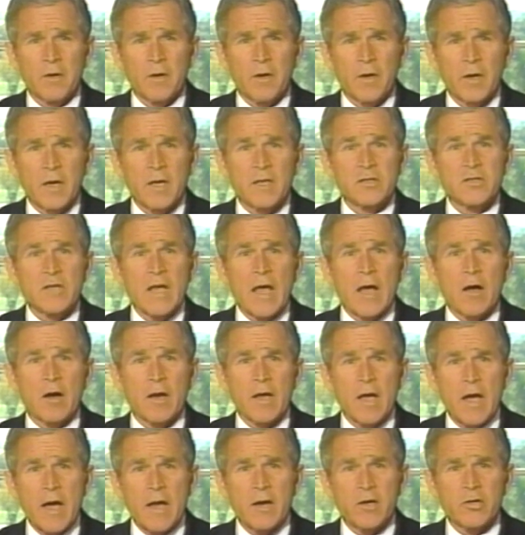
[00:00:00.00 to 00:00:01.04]
against
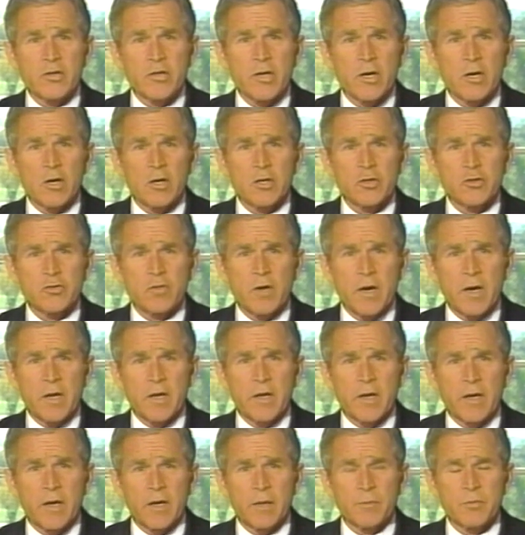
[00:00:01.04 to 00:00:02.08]
al-Qaeda terrorist training
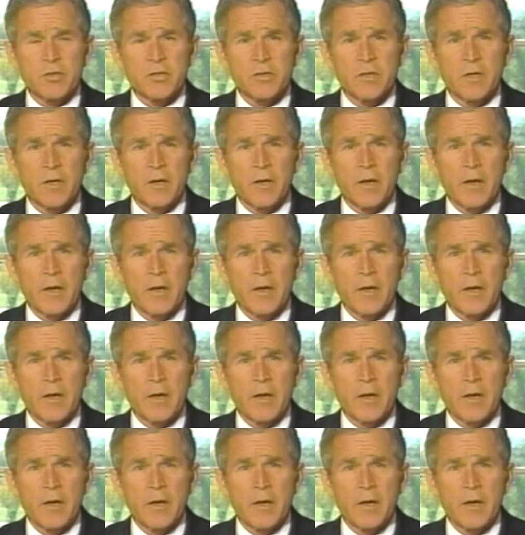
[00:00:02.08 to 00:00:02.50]
camps